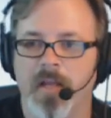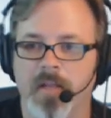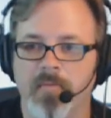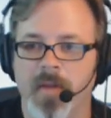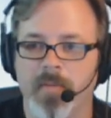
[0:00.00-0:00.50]

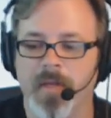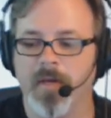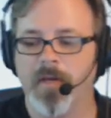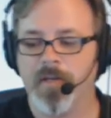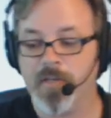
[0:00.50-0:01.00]
that maybe
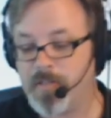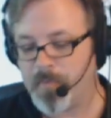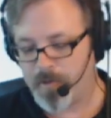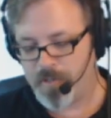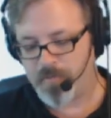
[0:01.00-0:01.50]
uh, just
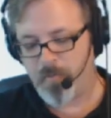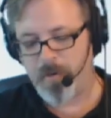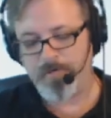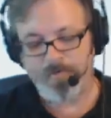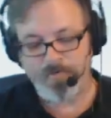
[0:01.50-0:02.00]
purchased one.